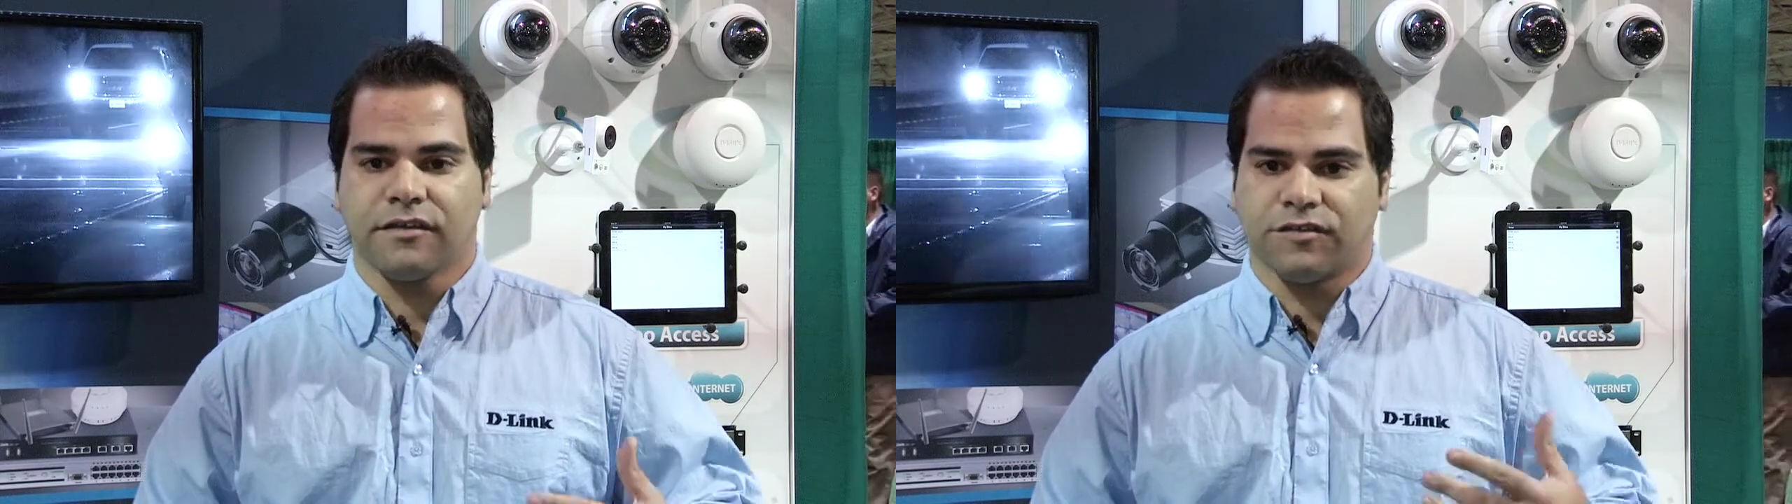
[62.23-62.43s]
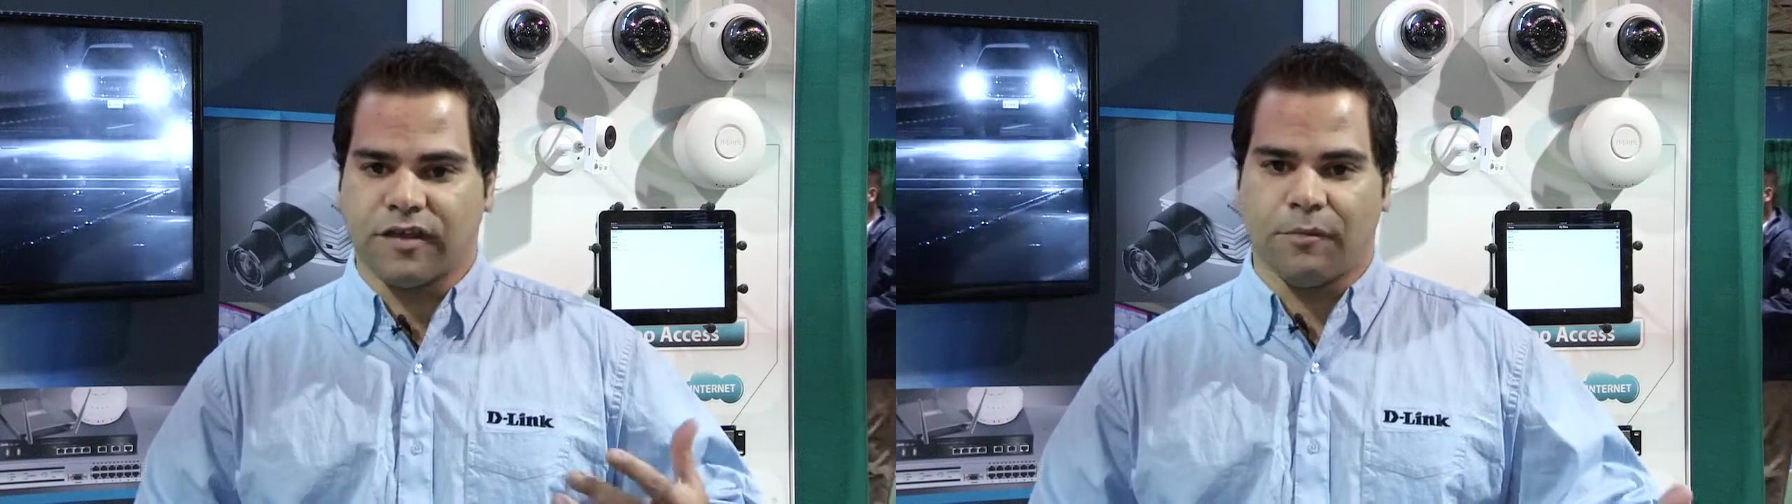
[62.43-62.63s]

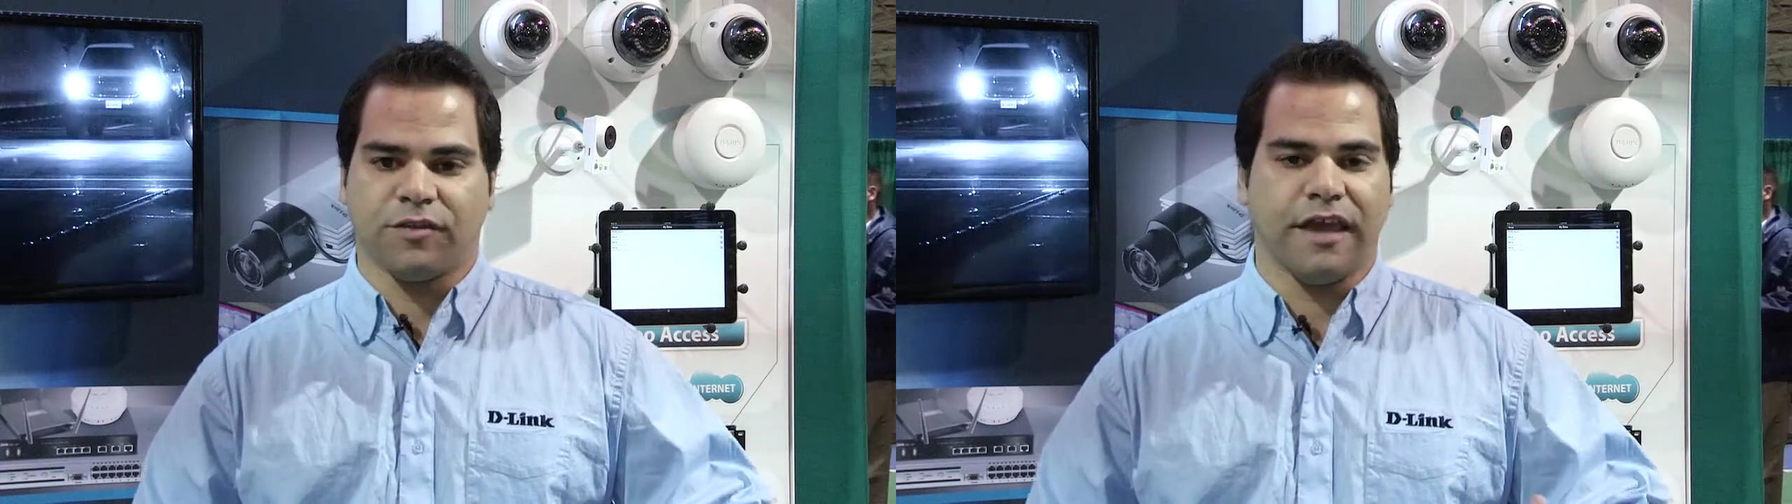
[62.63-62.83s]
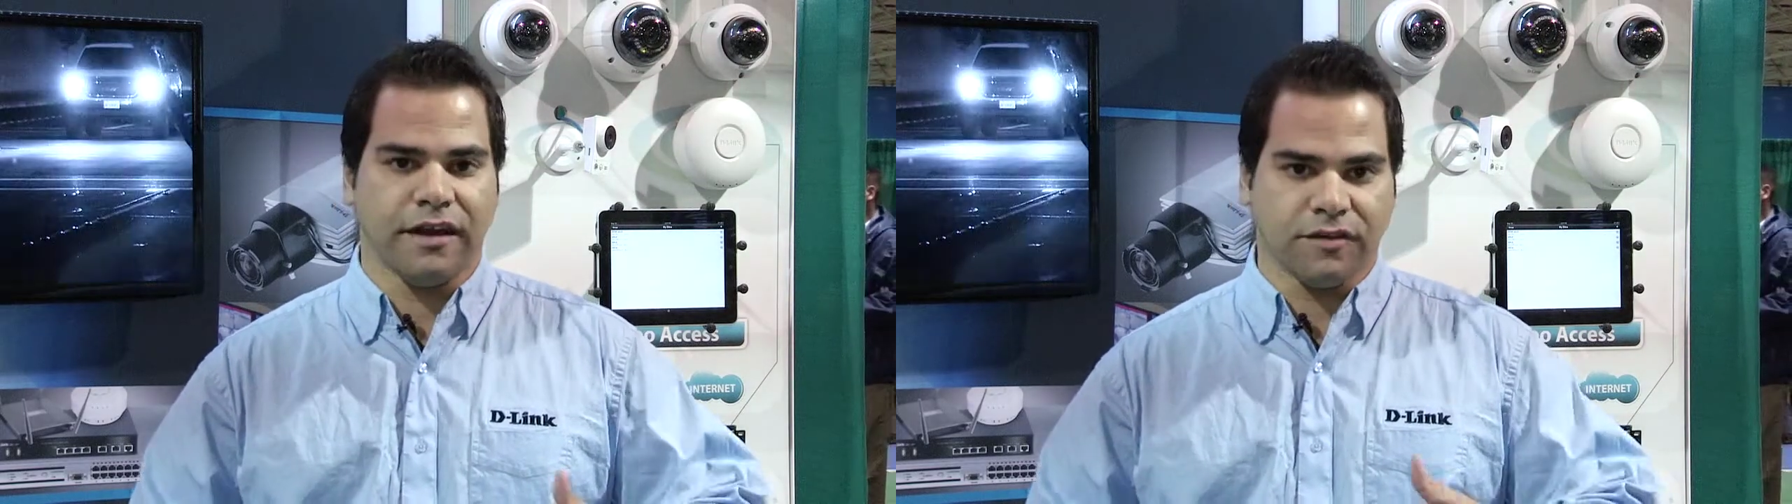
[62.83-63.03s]

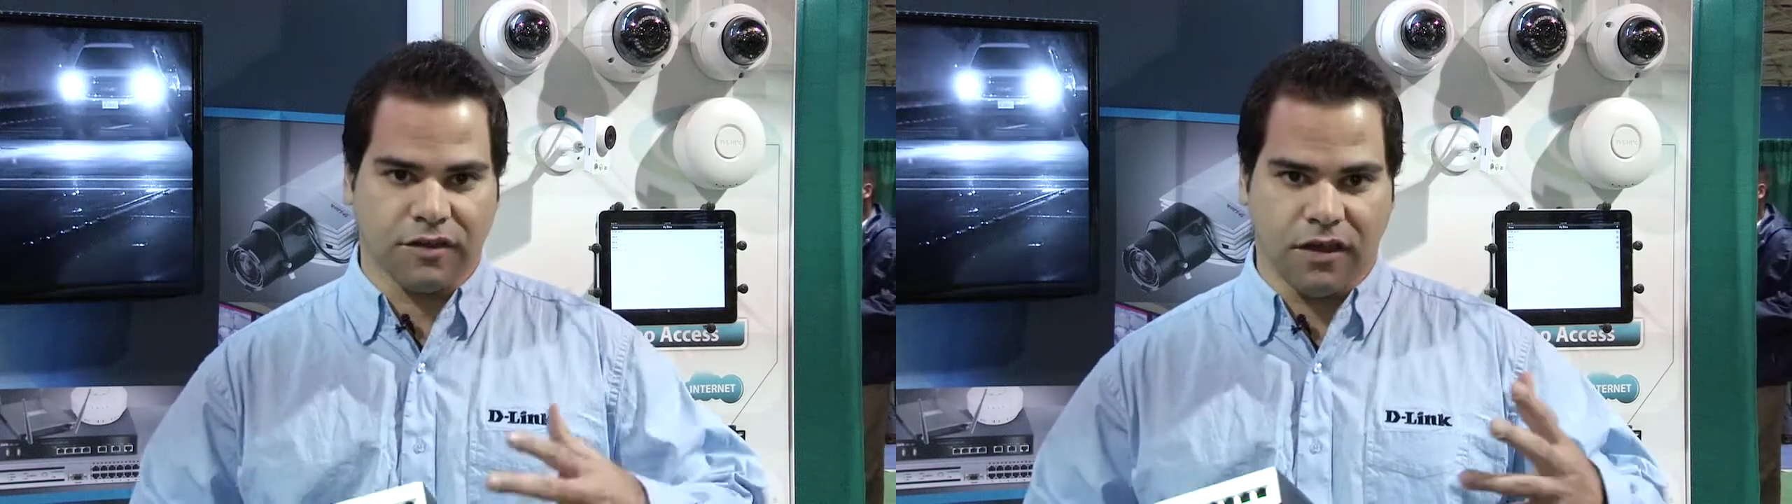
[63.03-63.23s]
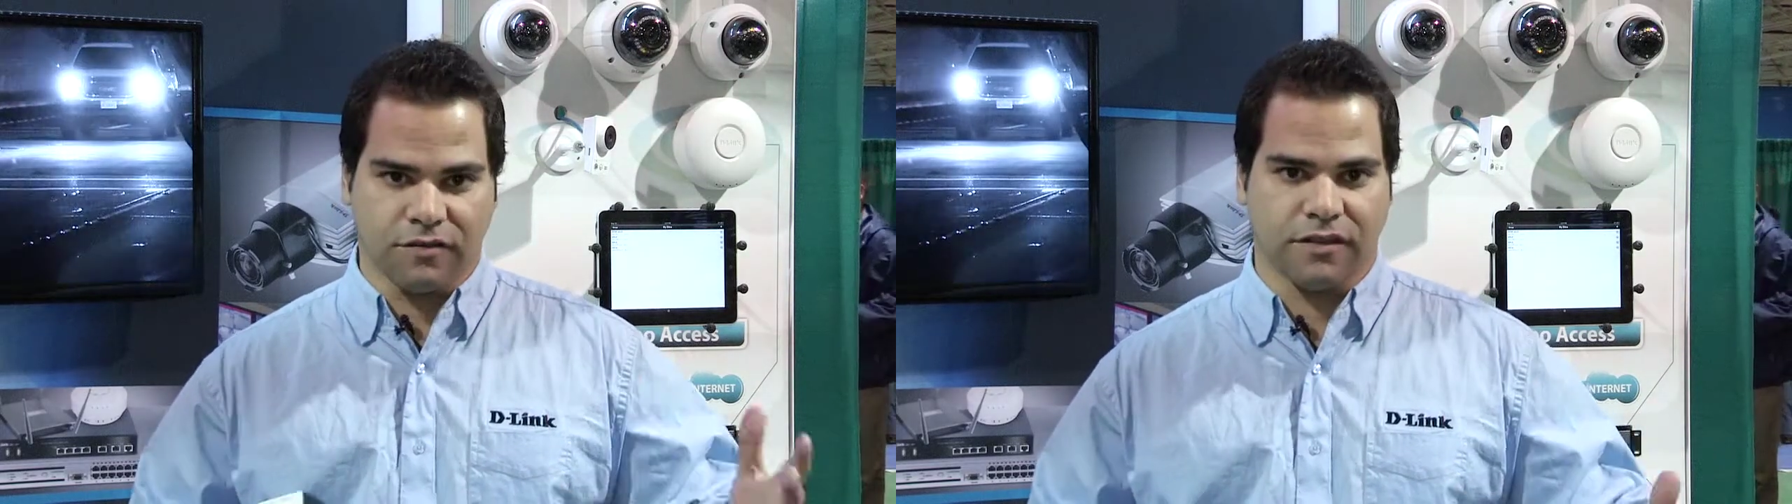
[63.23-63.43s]

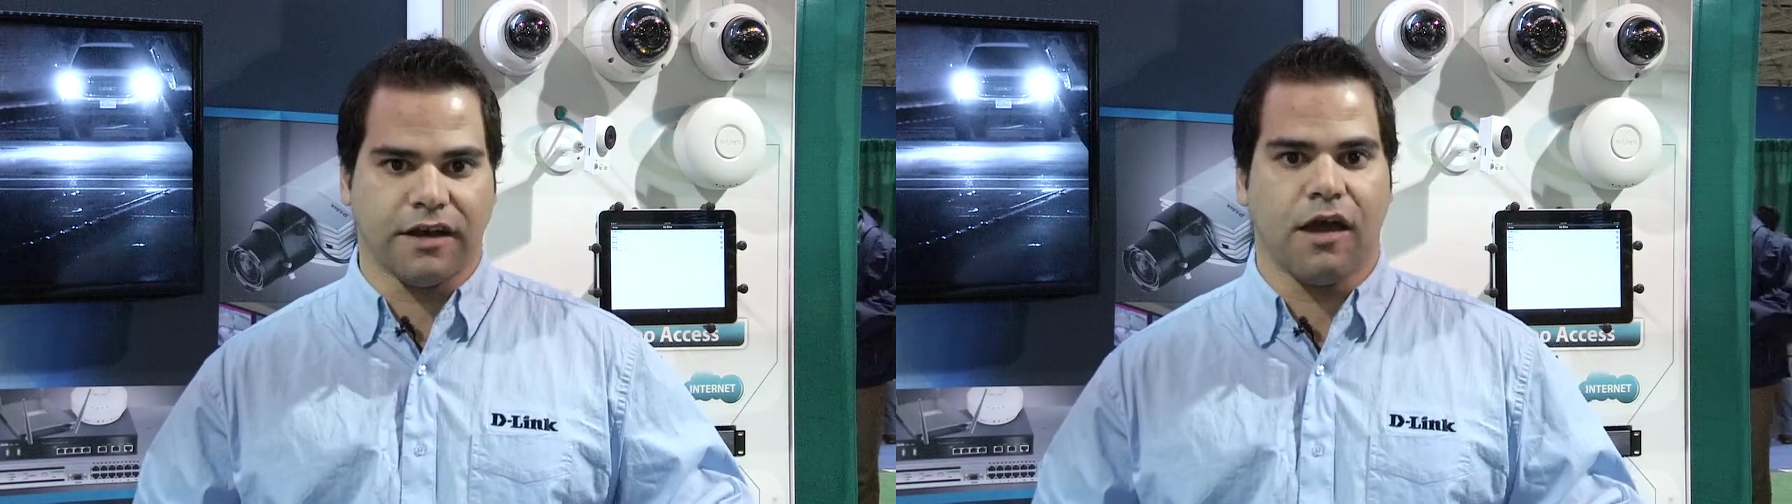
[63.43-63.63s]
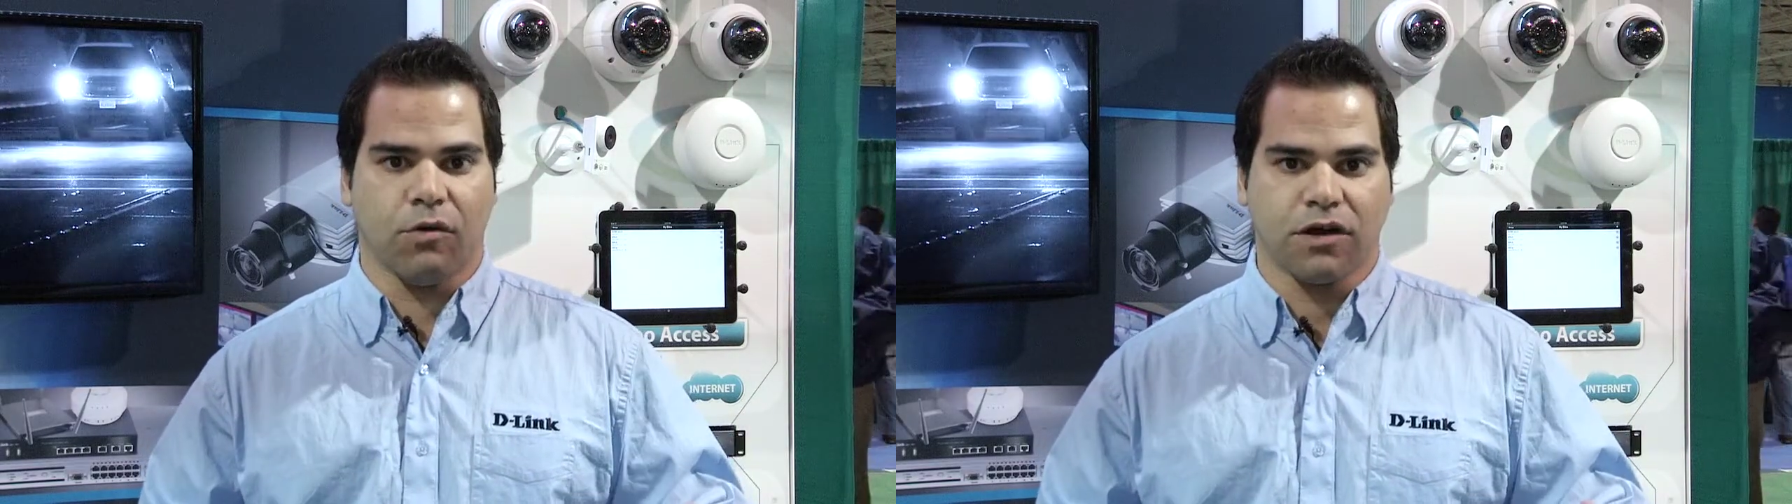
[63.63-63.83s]
simultaneously onto
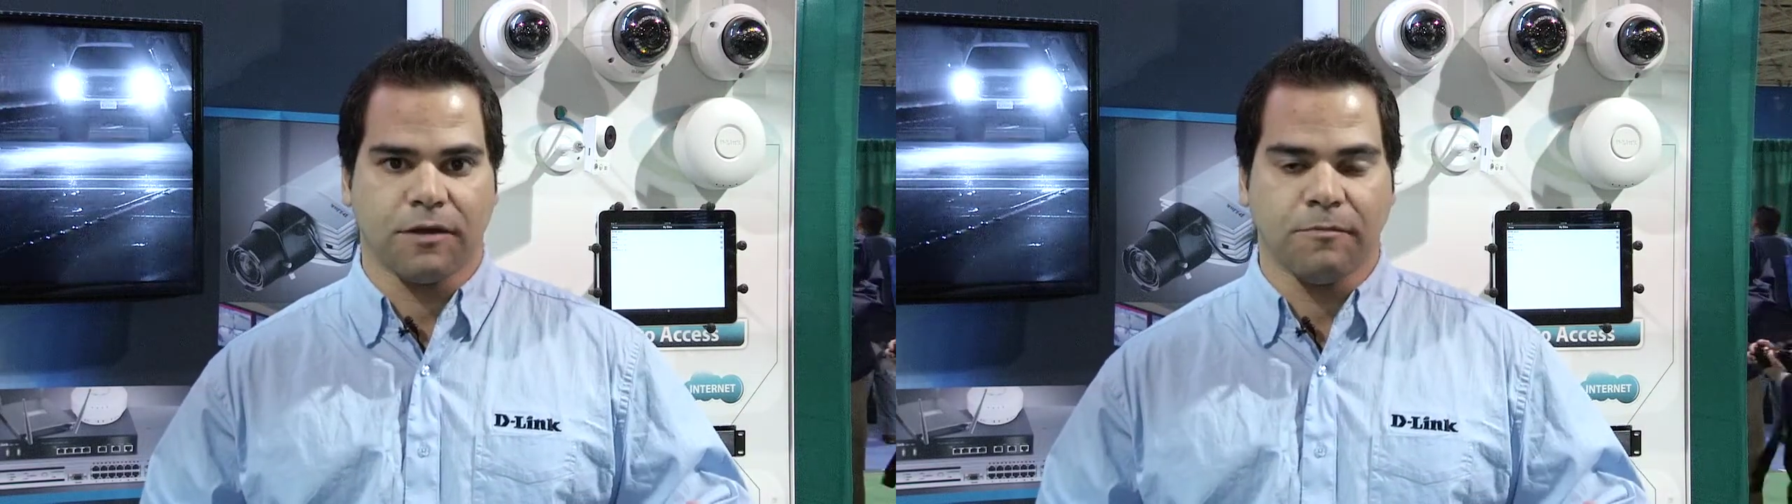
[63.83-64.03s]
the network,